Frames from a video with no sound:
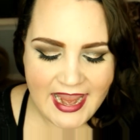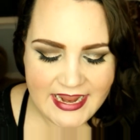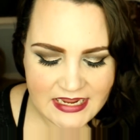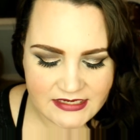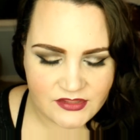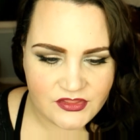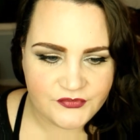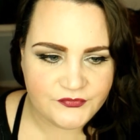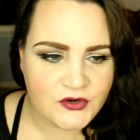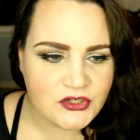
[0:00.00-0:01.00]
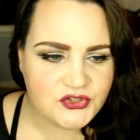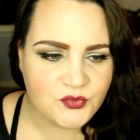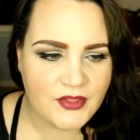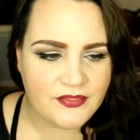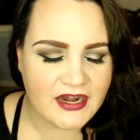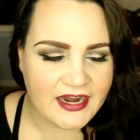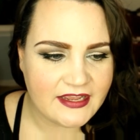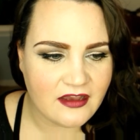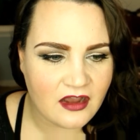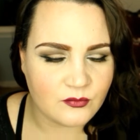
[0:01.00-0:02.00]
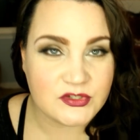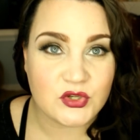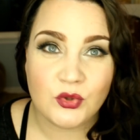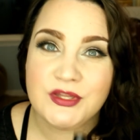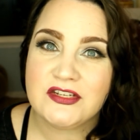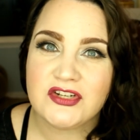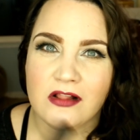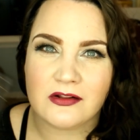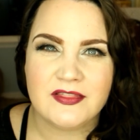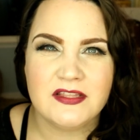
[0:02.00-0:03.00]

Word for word: And the first one that I got was only a dollar.